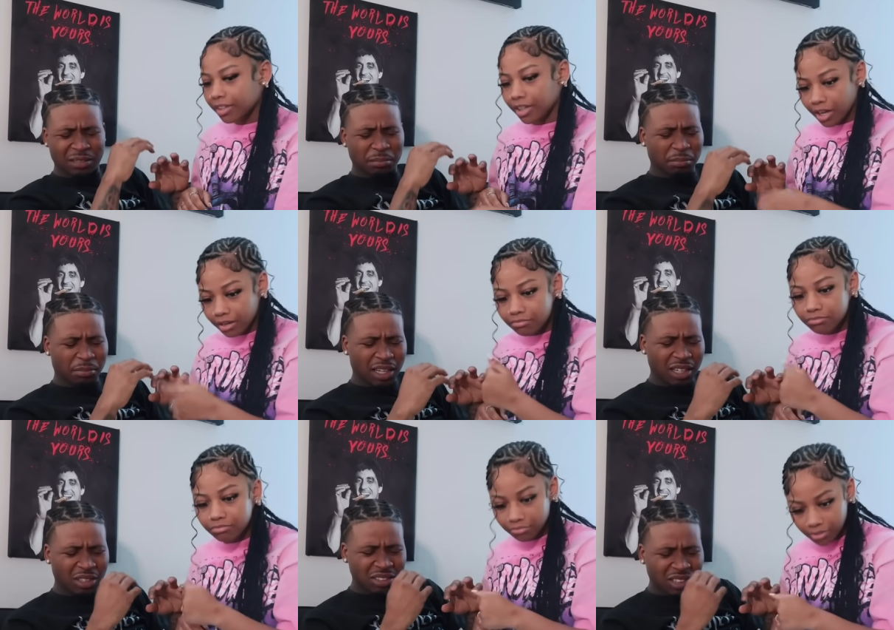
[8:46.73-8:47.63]
Speaker 1: Yep. My
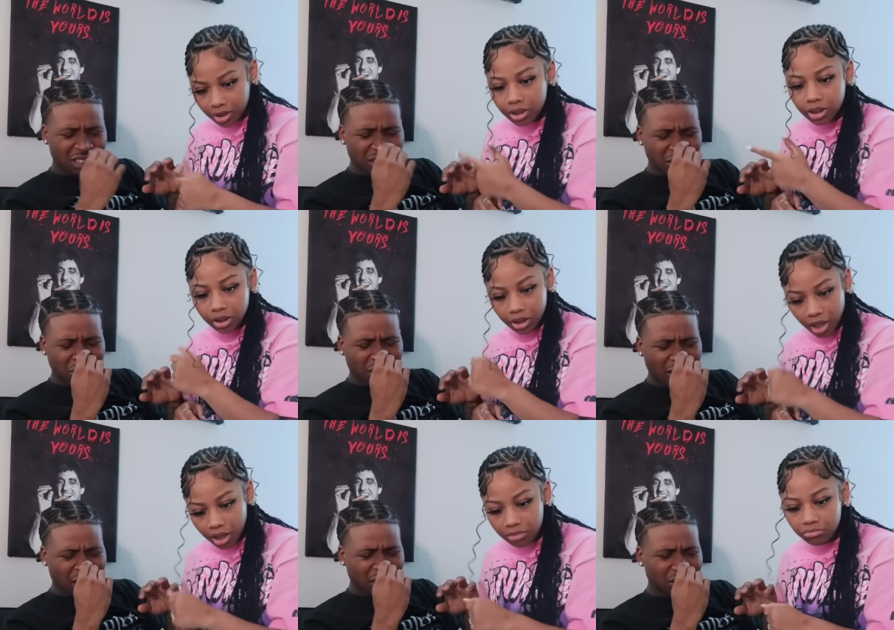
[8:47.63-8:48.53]
nose hurt too, Draco.
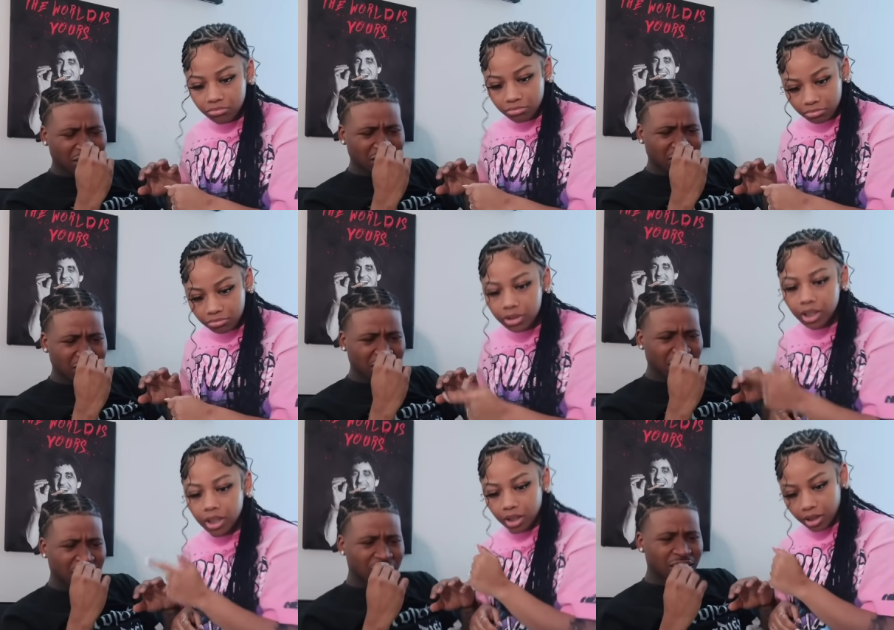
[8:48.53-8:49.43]
Yep.
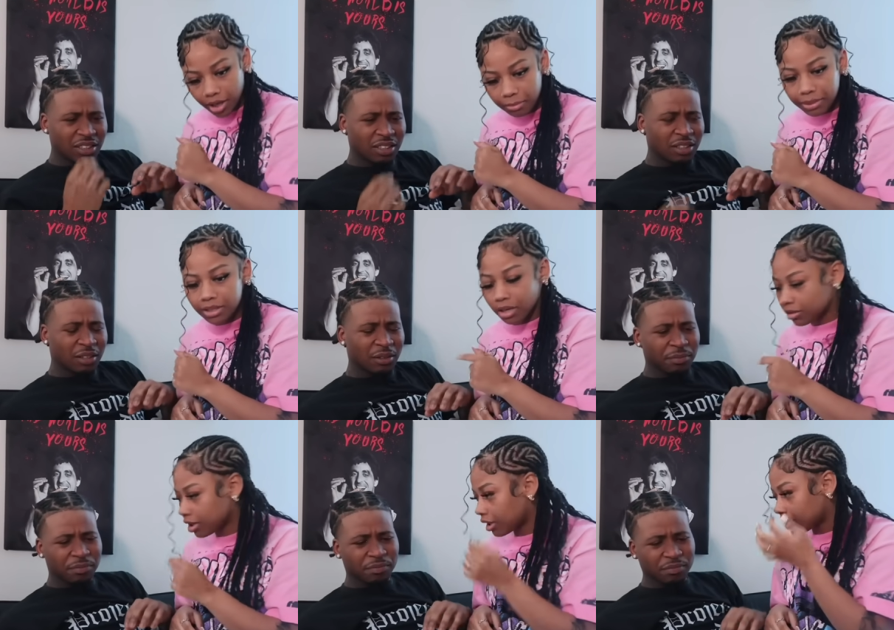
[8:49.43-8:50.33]
Yep, his nose
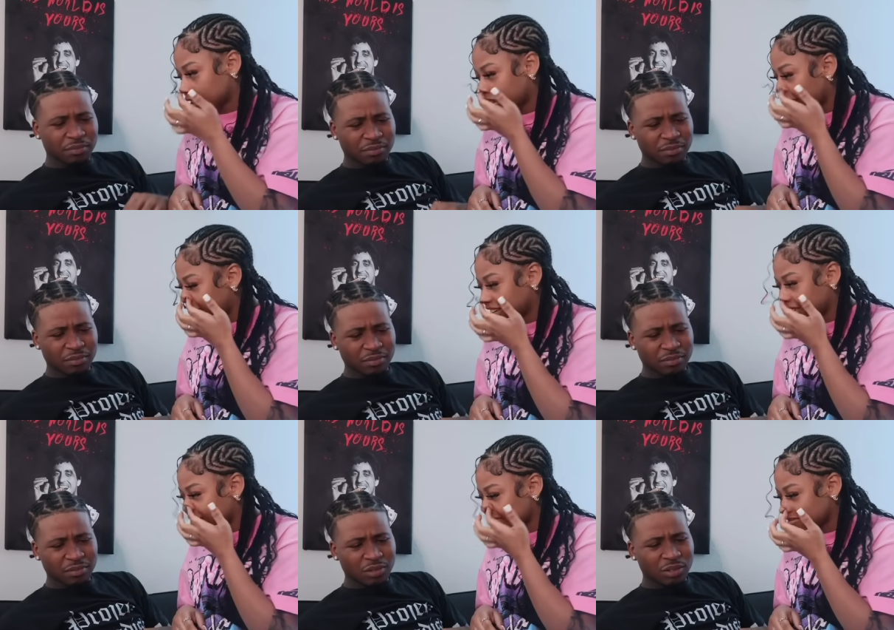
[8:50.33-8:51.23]
hurt because he can't hear.
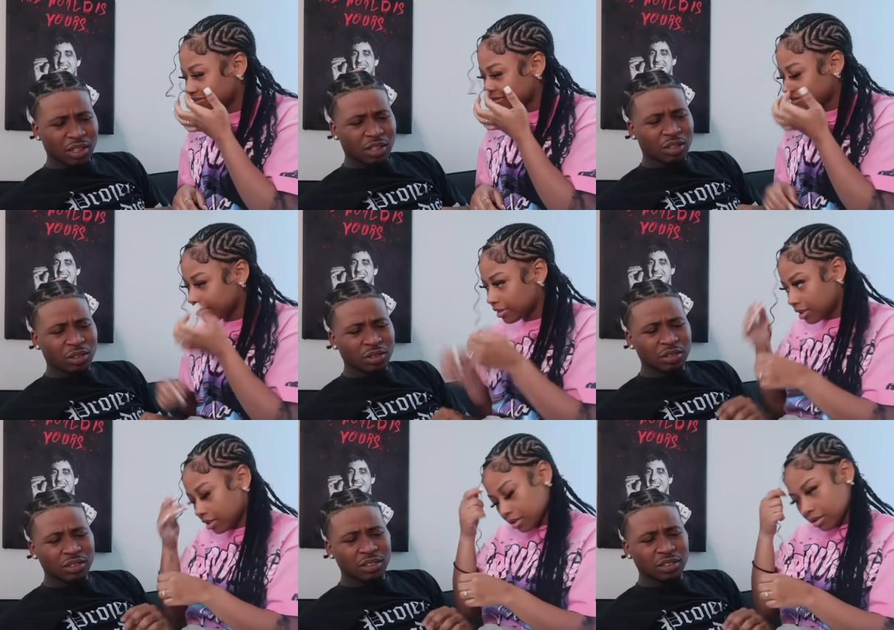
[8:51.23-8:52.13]
Draco,
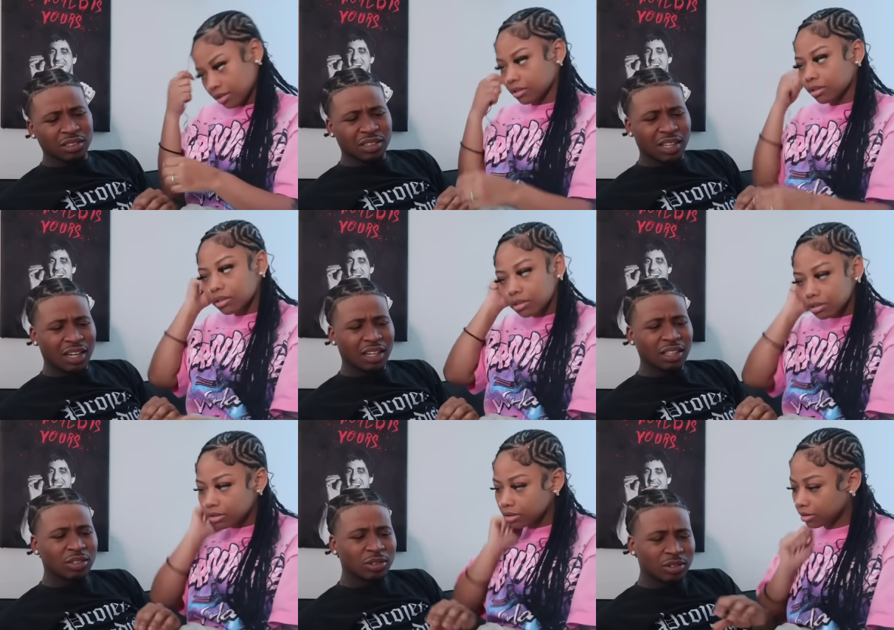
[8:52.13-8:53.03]
I
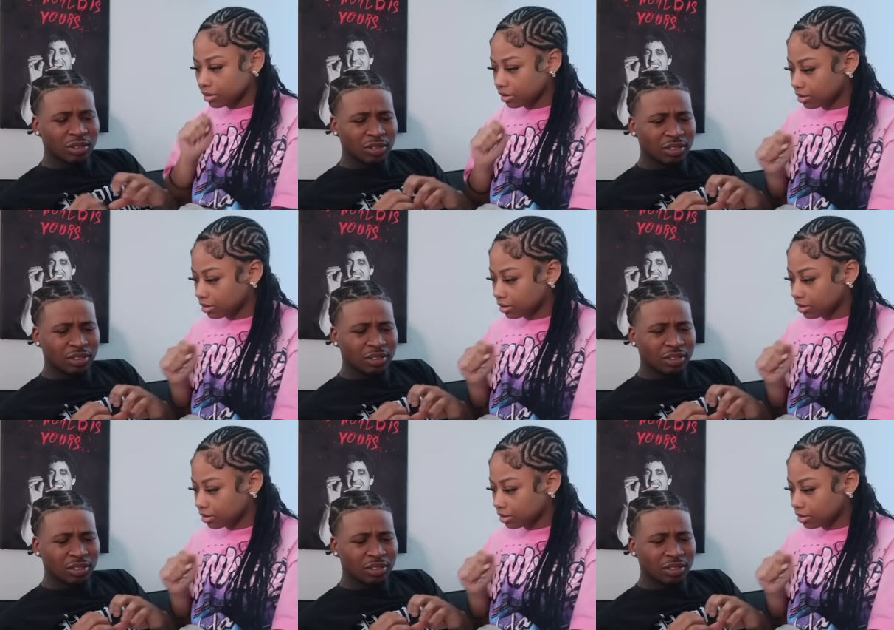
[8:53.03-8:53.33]
love you.